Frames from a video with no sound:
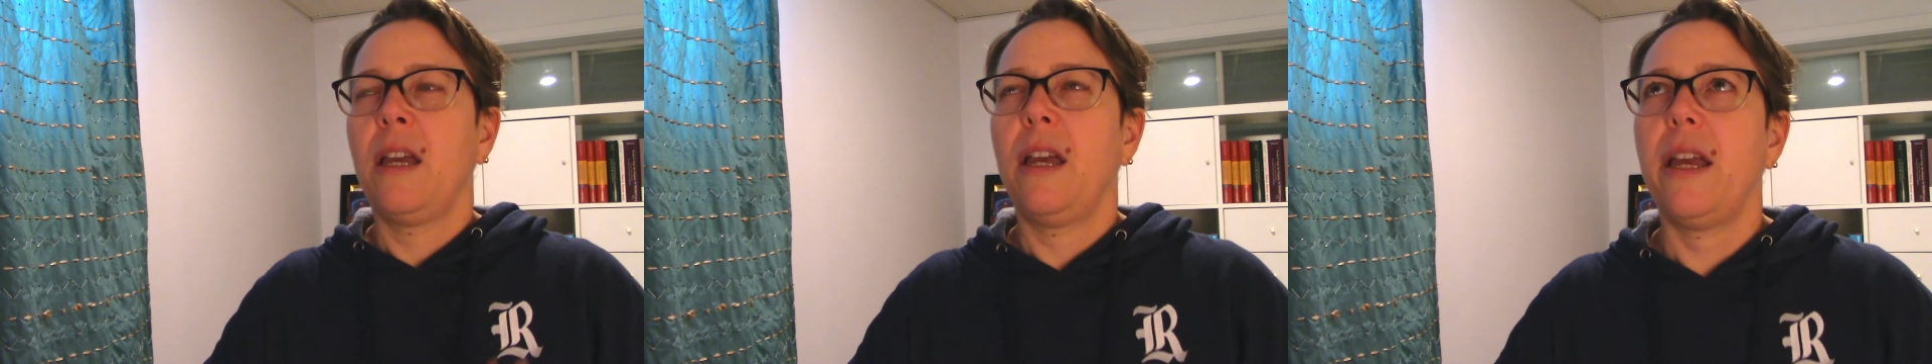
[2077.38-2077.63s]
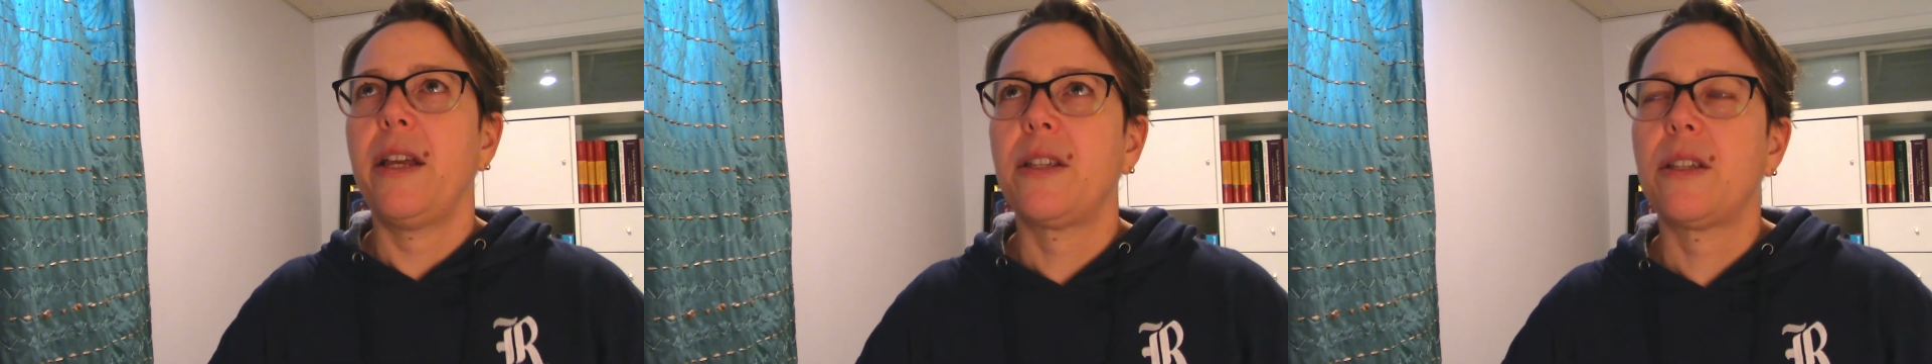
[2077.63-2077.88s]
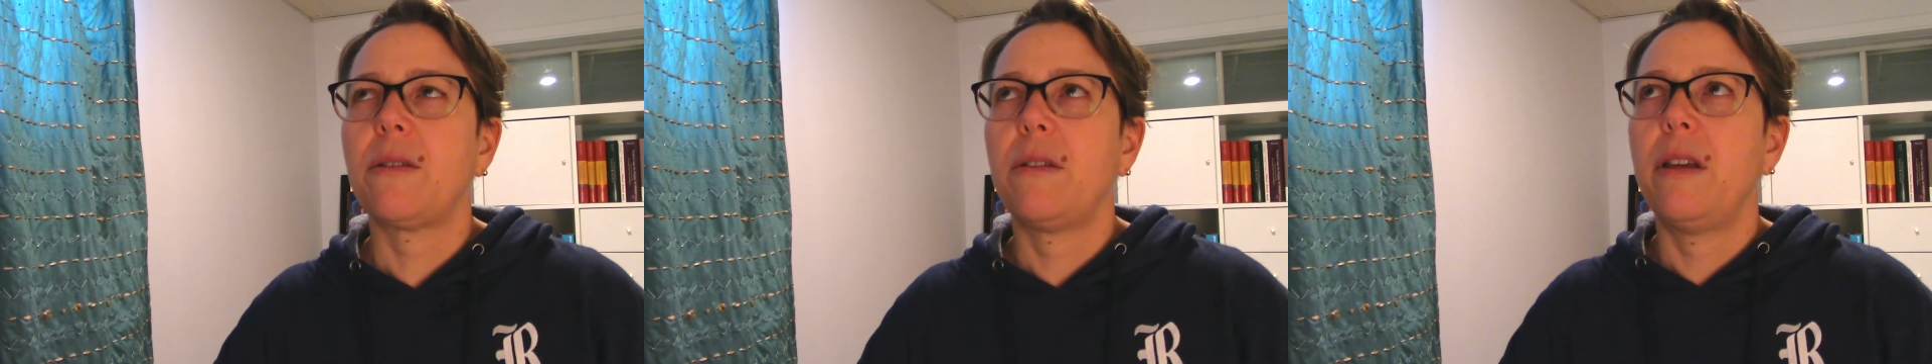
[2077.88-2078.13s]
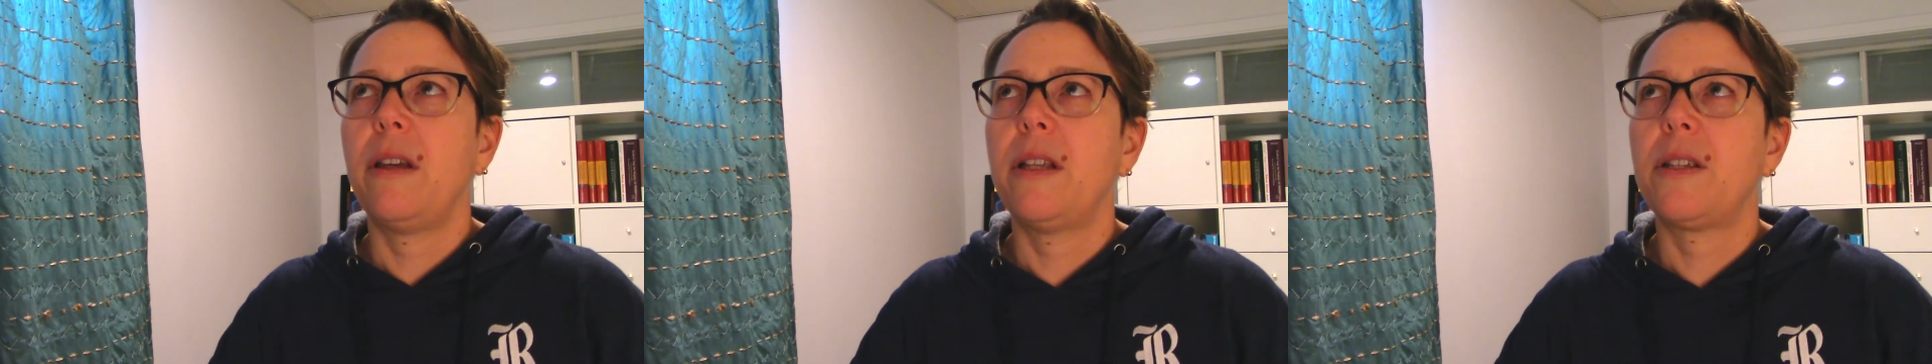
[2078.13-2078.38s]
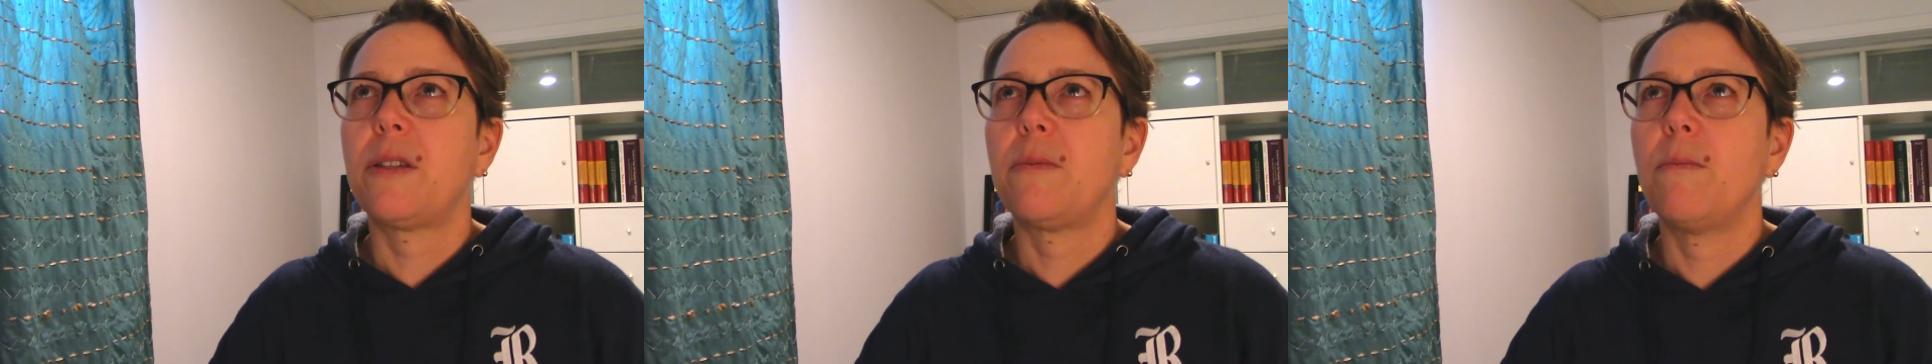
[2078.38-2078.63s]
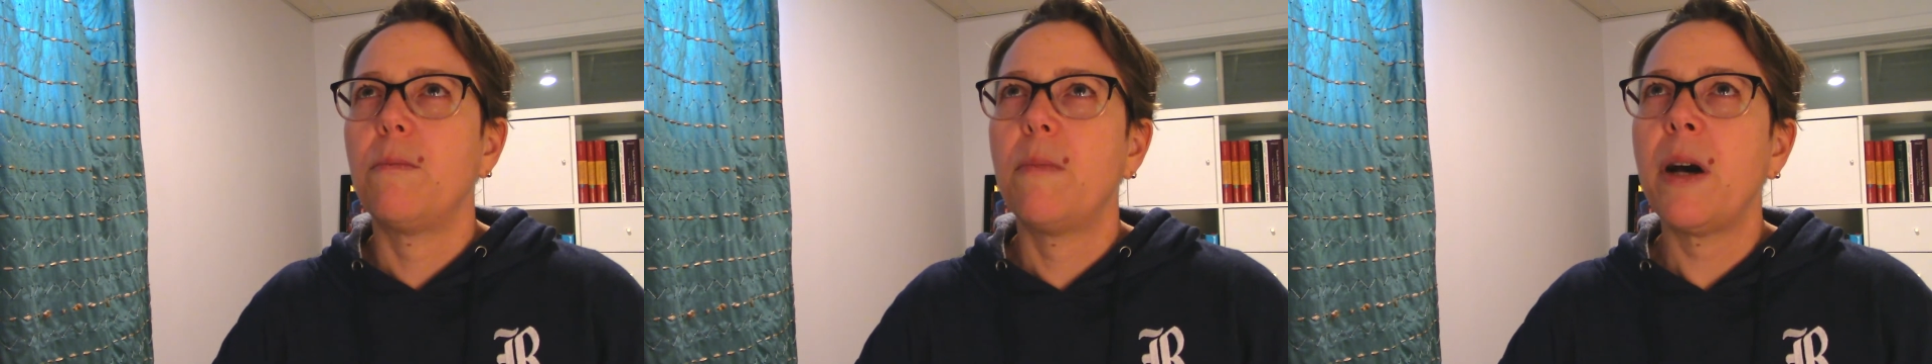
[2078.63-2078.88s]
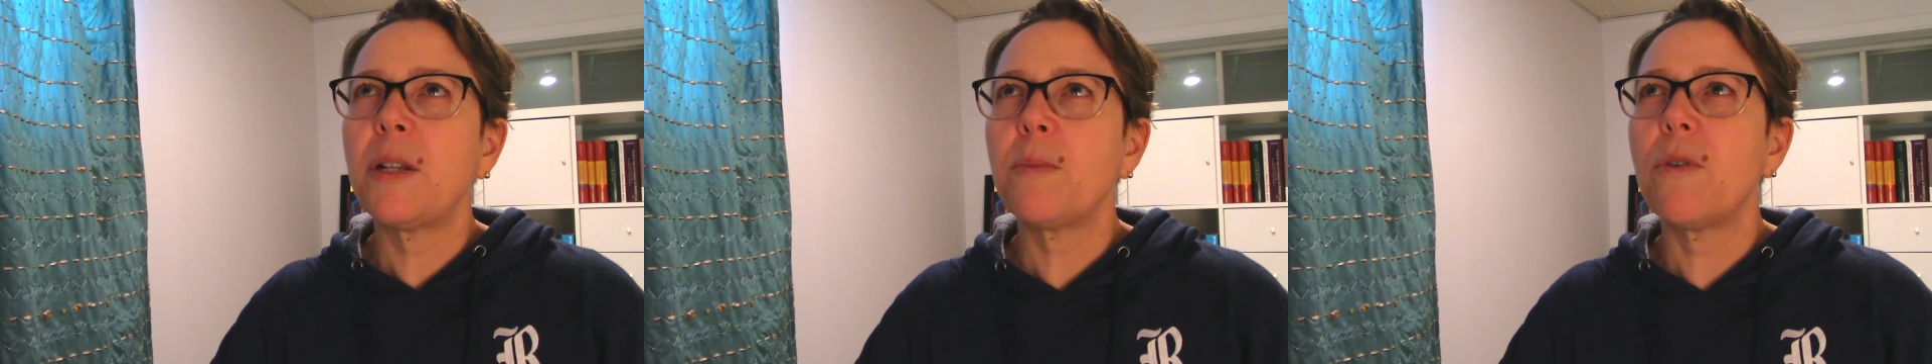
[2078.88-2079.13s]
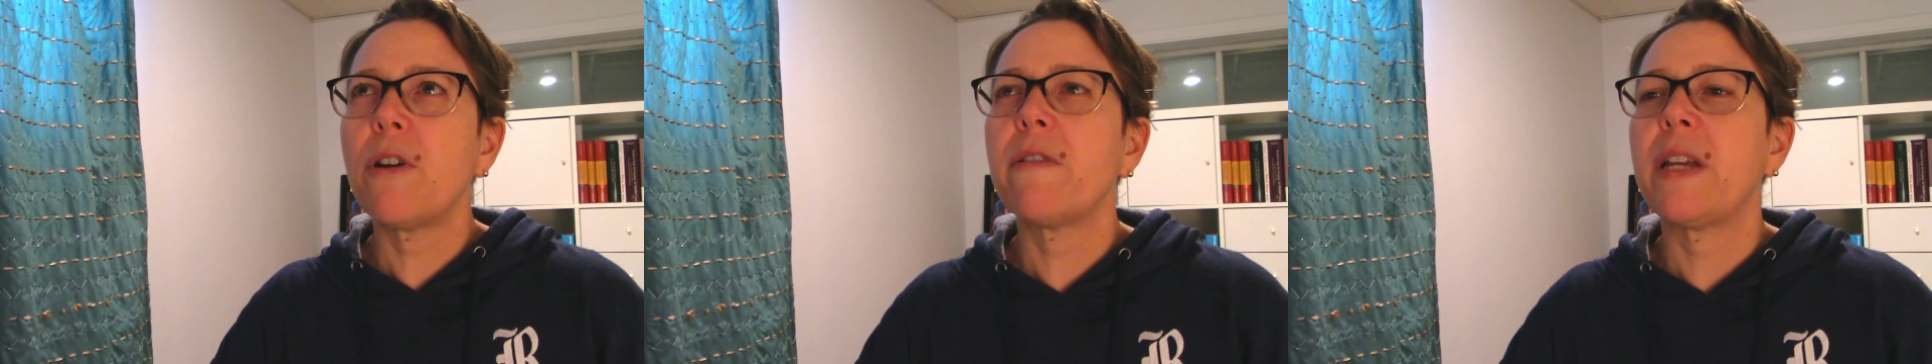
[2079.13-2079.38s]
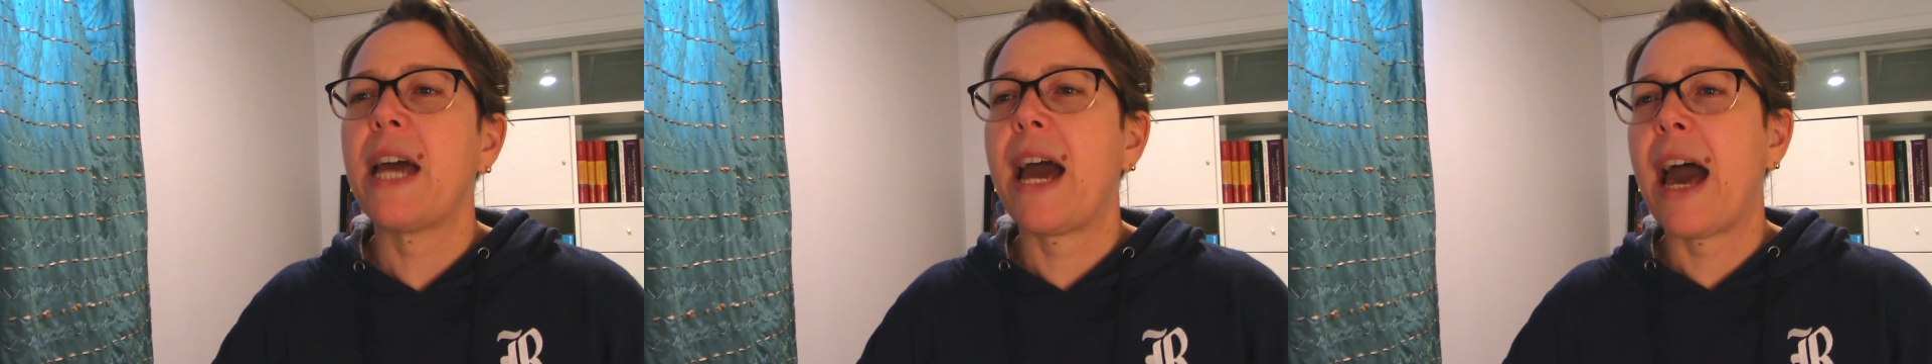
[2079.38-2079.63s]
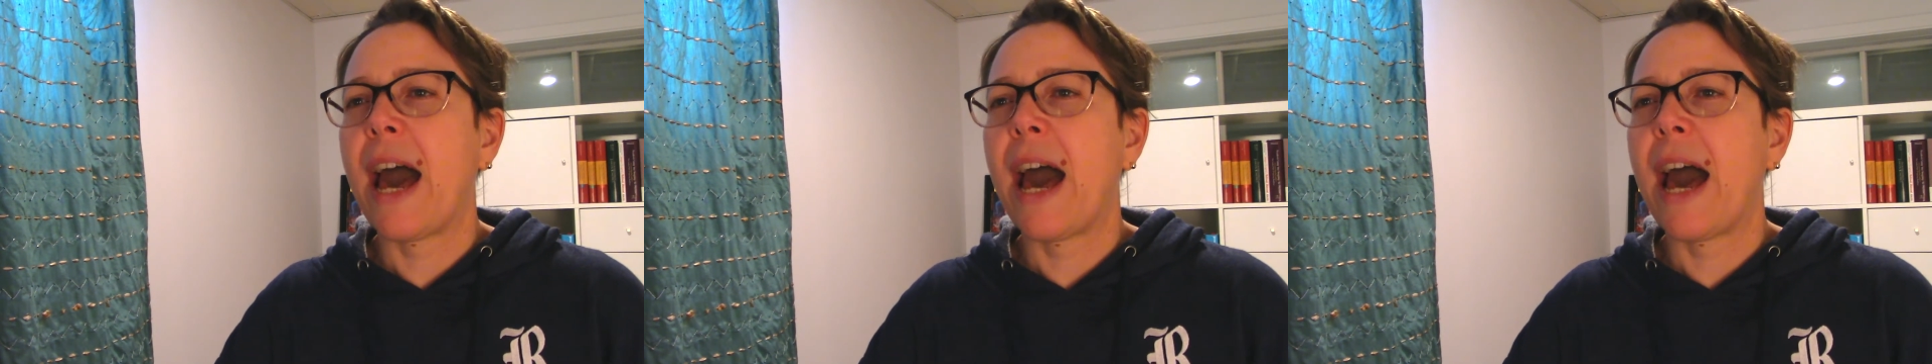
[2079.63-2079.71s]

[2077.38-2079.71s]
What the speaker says: It's much more of an